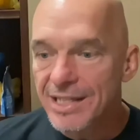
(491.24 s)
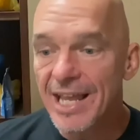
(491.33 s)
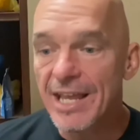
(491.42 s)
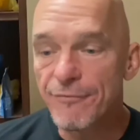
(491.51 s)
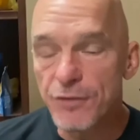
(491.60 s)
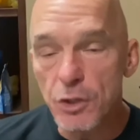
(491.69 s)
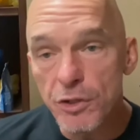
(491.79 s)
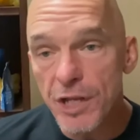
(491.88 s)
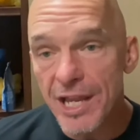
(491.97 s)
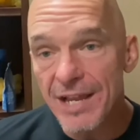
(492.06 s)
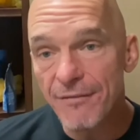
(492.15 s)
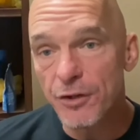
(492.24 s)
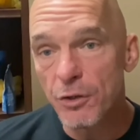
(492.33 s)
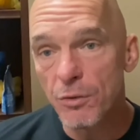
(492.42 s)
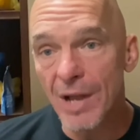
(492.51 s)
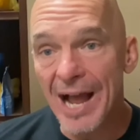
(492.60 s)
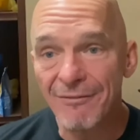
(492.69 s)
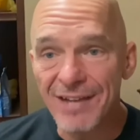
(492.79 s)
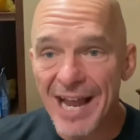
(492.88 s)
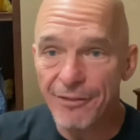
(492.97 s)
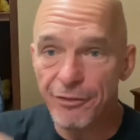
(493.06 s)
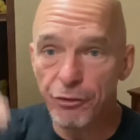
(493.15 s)
if you if you I've
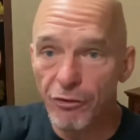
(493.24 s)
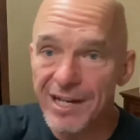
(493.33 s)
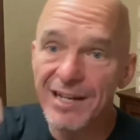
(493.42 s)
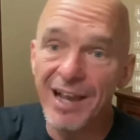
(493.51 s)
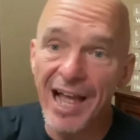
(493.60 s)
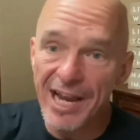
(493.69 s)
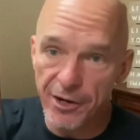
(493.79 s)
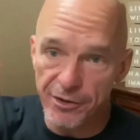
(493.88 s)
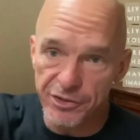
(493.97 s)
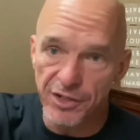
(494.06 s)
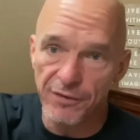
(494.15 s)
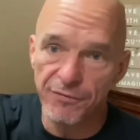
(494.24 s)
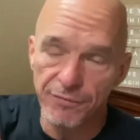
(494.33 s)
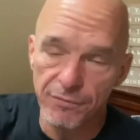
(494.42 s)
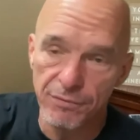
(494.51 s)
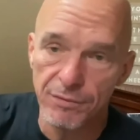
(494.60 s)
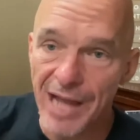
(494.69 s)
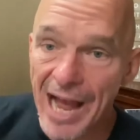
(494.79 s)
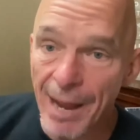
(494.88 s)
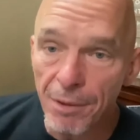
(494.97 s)
got three layers of I